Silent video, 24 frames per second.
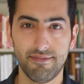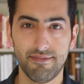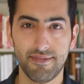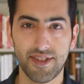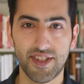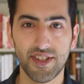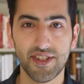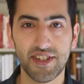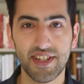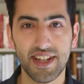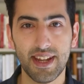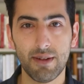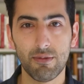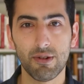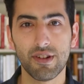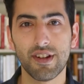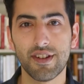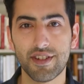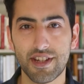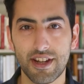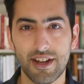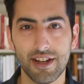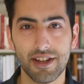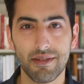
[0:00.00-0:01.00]
So today we're
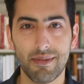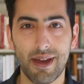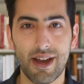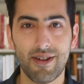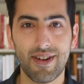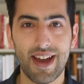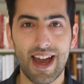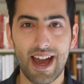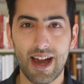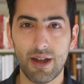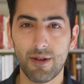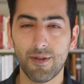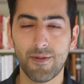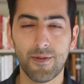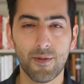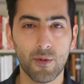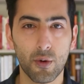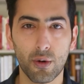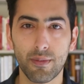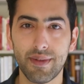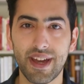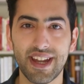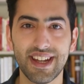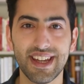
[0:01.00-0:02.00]
going to talk about how to
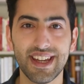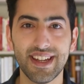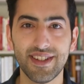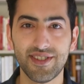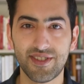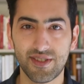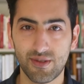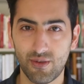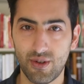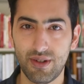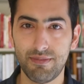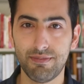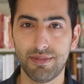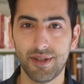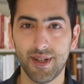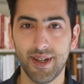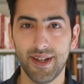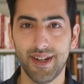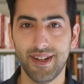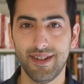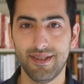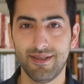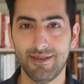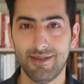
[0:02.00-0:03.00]
format a
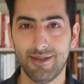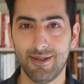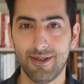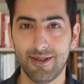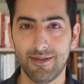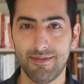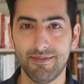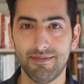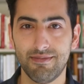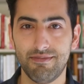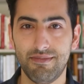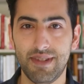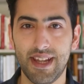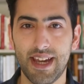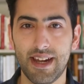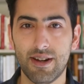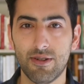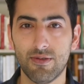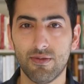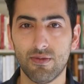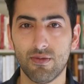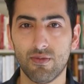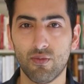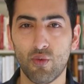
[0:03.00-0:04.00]
screenplay.
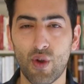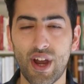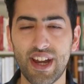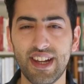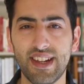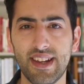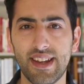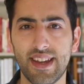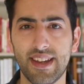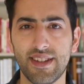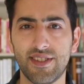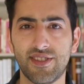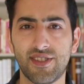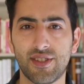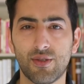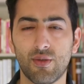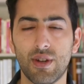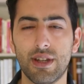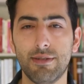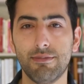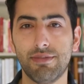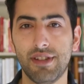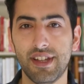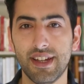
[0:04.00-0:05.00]
Now, writing a
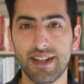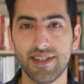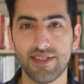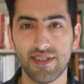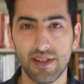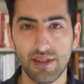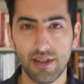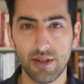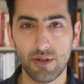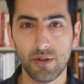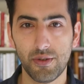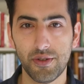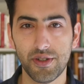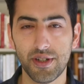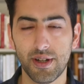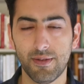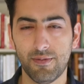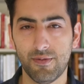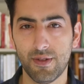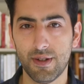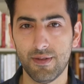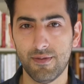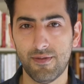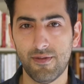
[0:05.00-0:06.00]
screenplay is a little
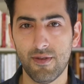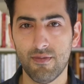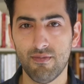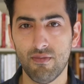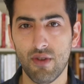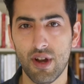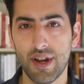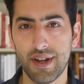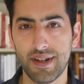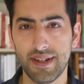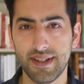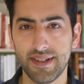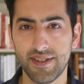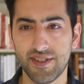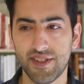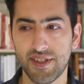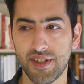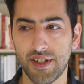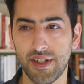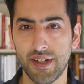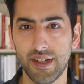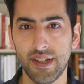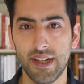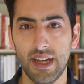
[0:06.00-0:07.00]
different from writing,
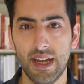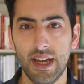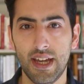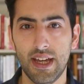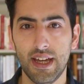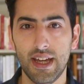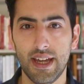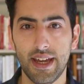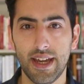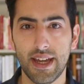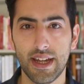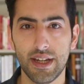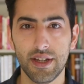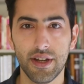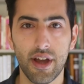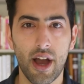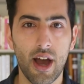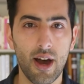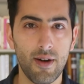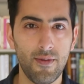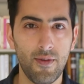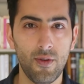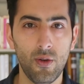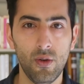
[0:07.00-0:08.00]
say, a
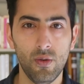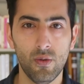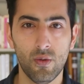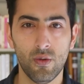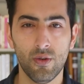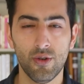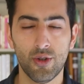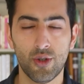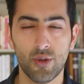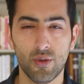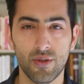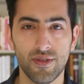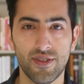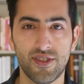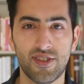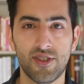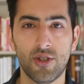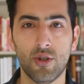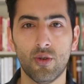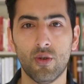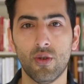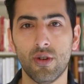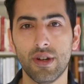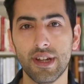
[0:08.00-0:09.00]
novel or a short
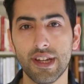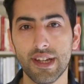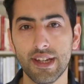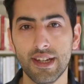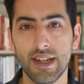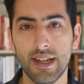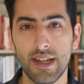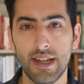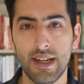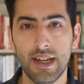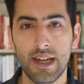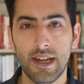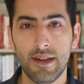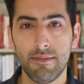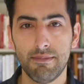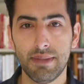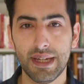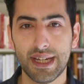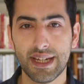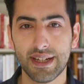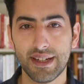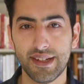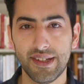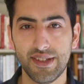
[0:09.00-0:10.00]
story,
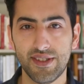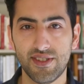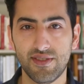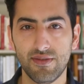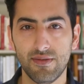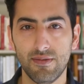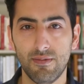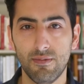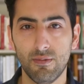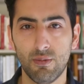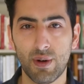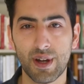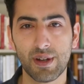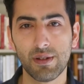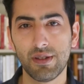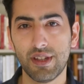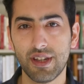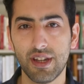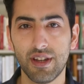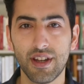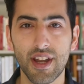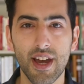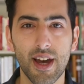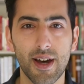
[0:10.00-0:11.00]
because
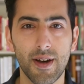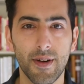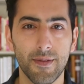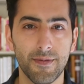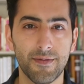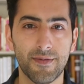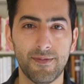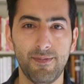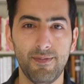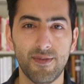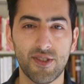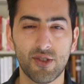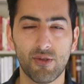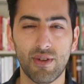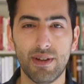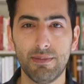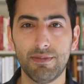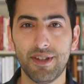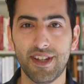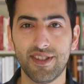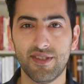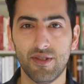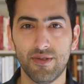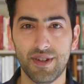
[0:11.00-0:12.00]
weirdly enough,
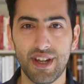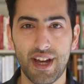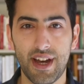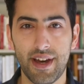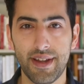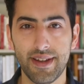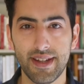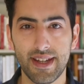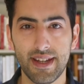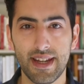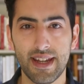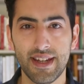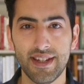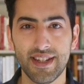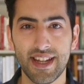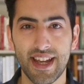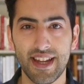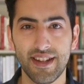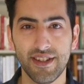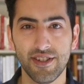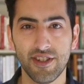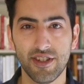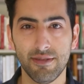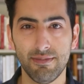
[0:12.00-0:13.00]
screenplays are not
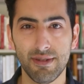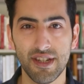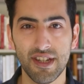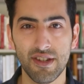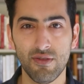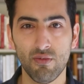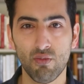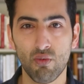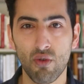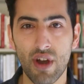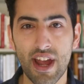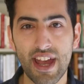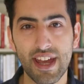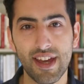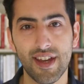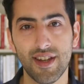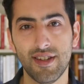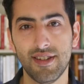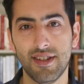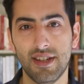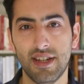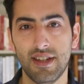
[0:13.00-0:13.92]
intended to be read.